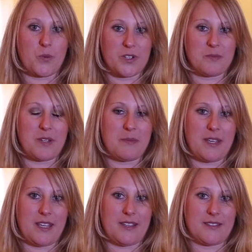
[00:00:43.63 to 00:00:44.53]
wouldn't be
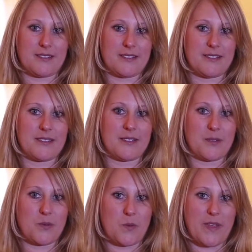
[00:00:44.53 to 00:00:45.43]
me
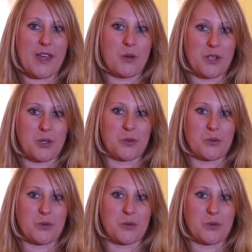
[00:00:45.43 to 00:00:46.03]
without you.